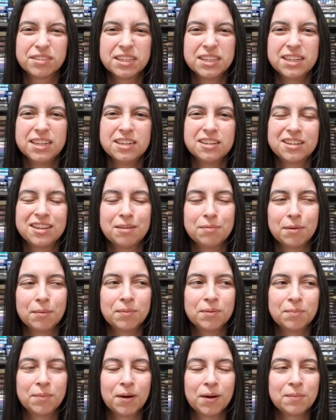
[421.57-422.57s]
really need to keep
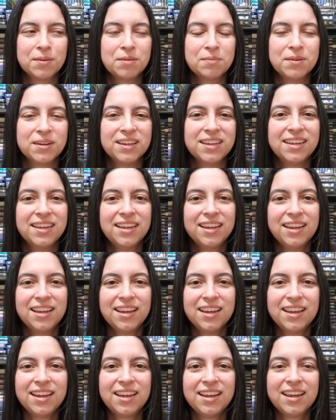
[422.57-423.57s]
up with Barbie, but
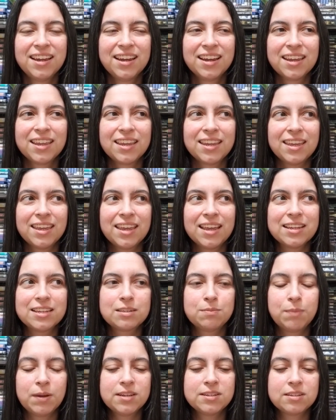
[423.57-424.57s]

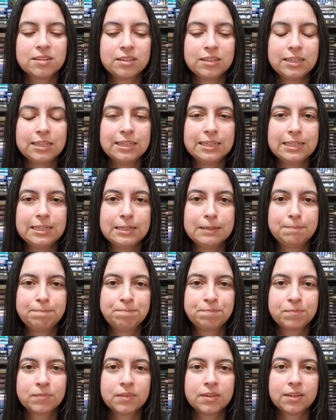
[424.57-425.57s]
it's basically
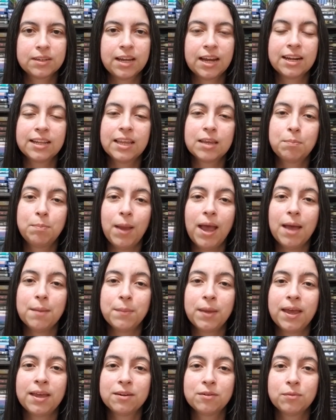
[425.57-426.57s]
kind of like
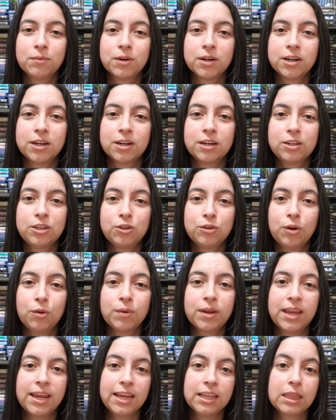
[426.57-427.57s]
Batman, where you
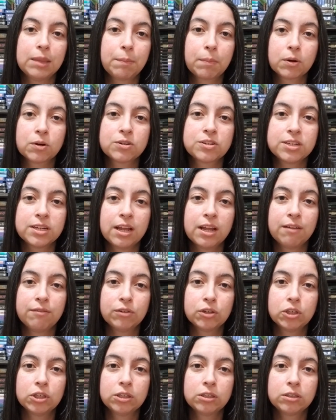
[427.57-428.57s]
don't hit the person
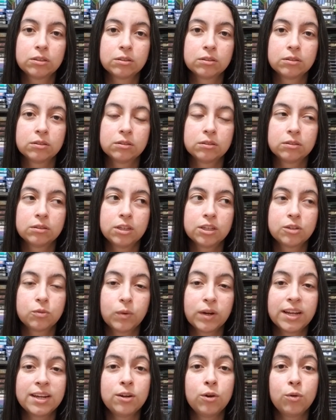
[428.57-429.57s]
ever. This
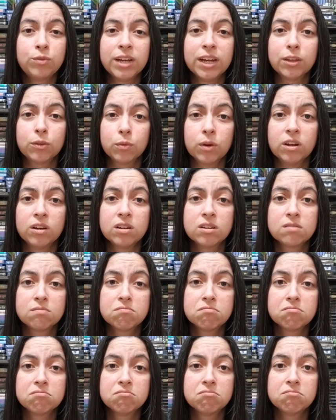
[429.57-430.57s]
one I know death run.
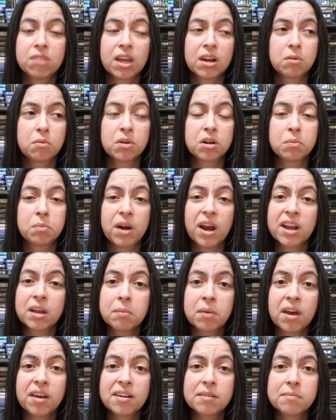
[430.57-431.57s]
I don't want to brag
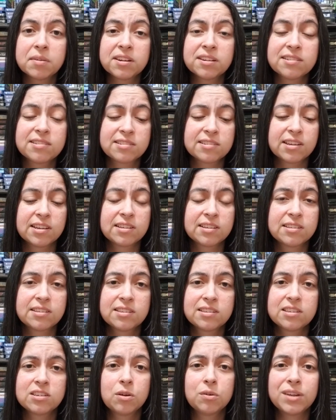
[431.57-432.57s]
about it, but it's
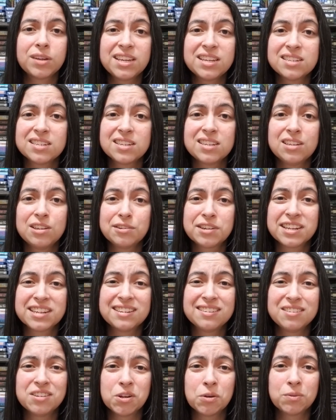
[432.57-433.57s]
so easy, you
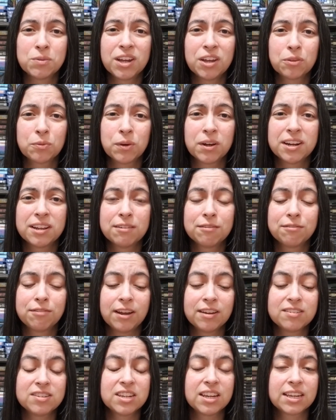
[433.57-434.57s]
could know death run in
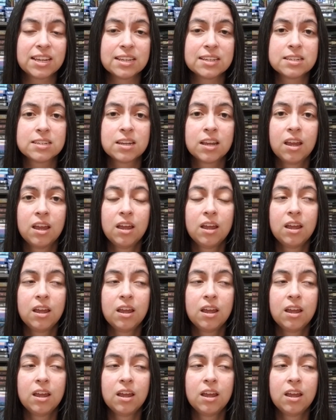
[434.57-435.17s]
5 seconds.